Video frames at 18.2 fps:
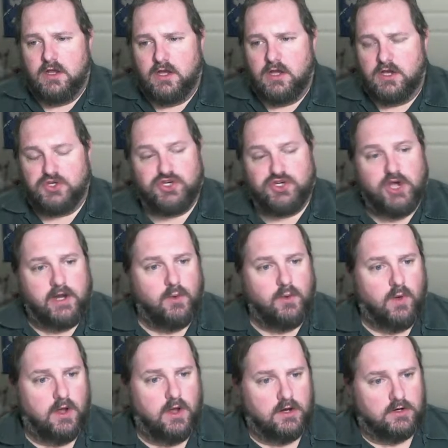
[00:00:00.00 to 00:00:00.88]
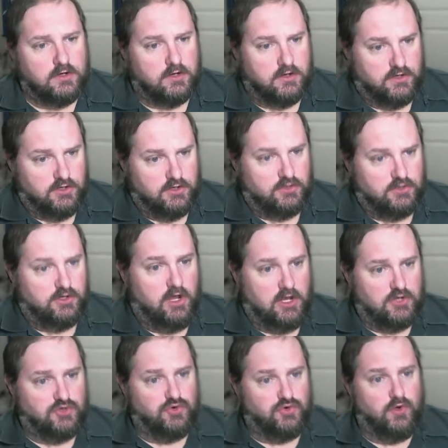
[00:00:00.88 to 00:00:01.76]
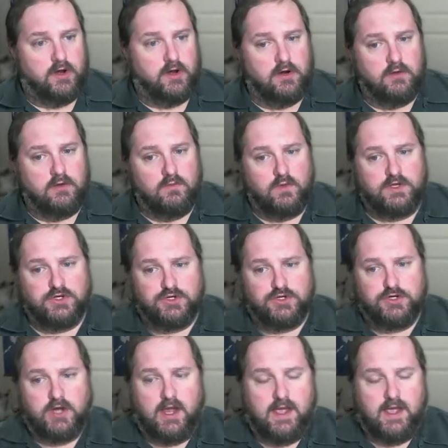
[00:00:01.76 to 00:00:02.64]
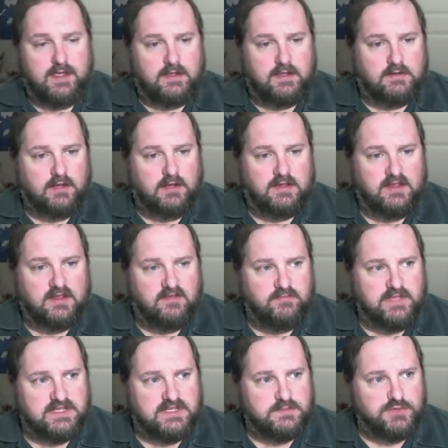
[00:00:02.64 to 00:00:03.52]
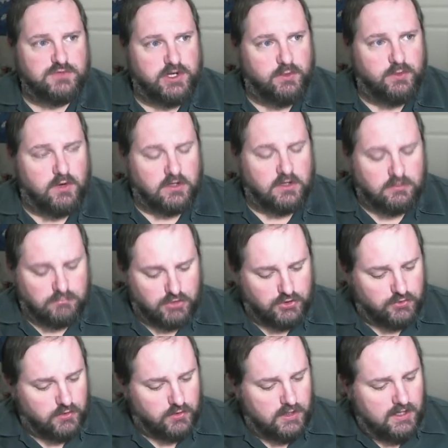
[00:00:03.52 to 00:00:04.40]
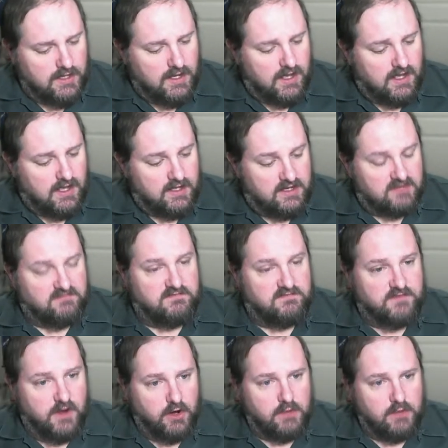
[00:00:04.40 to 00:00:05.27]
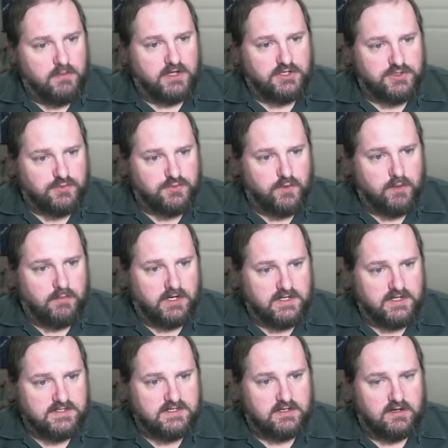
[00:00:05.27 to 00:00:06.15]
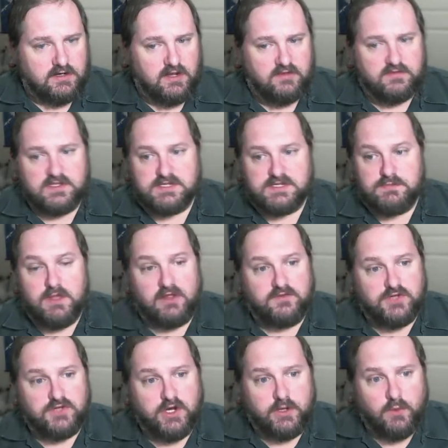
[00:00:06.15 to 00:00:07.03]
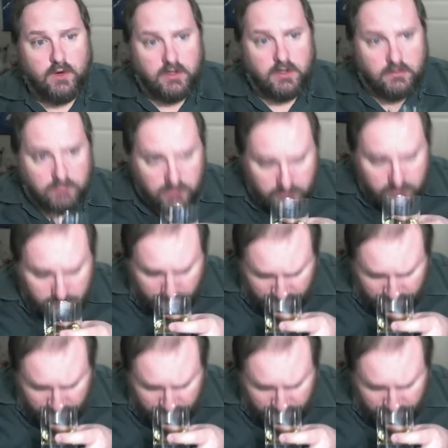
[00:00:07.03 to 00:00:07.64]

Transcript: Johnny Walker enjoyer, which I love me some Johnny Walker Blue, it very much is reminiscent of the smell of Johnny Walker Blue.